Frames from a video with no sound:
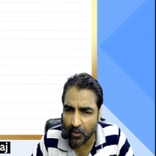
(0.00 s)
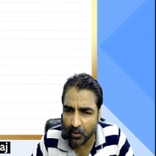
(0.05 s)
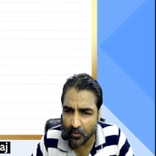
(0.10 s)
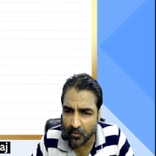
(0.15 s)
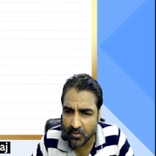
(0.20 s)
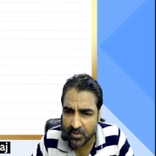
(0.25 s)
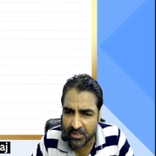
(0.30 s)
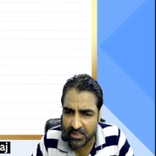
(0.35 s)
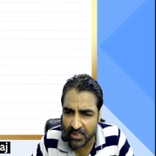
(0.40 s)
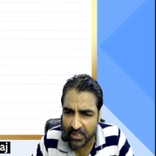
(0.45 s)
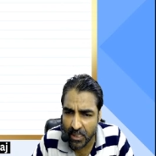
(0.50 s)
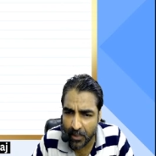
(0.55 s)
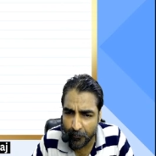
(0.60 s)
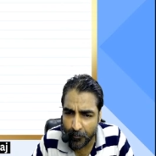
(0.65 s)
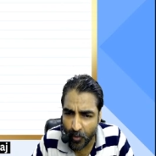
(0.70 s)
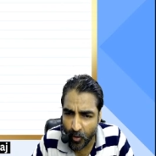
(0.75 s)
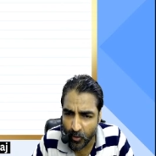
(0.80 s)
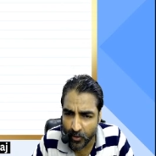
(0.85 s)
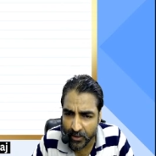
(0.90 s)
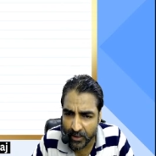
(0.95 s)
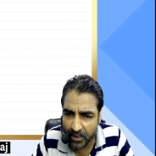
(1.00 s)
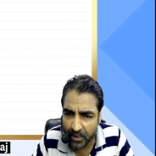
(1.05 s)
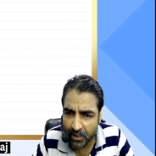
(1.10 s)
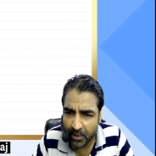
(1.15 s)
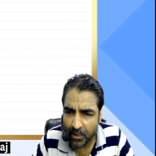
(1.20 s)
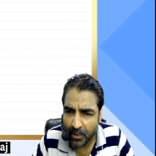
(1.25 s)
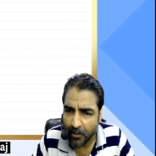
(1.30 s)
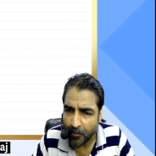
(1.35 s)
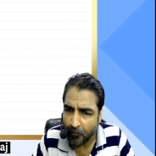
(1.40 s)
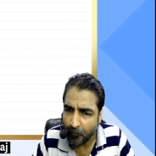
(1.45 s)
to C upon D
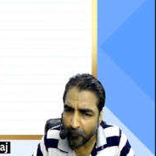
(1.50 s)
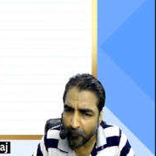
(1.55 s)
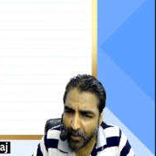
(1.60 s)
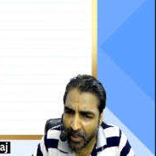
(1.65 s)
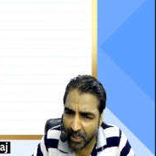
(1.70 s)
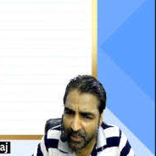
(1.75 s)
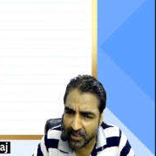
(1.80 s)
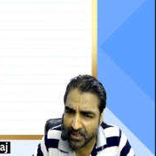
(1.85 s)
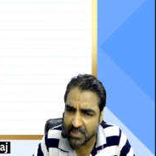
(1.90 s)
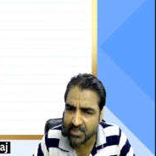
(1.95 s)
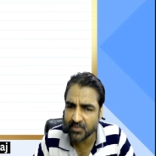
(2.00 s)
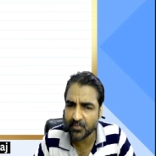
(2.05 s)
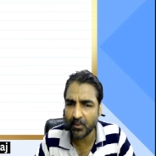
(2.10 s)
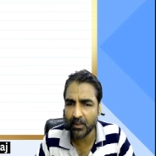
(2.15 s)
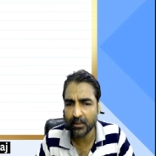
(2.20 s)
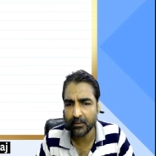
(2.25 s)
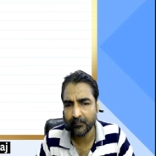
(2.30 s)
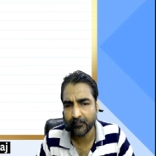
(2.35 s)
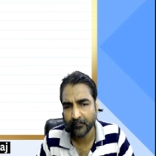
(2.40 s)
minus 1.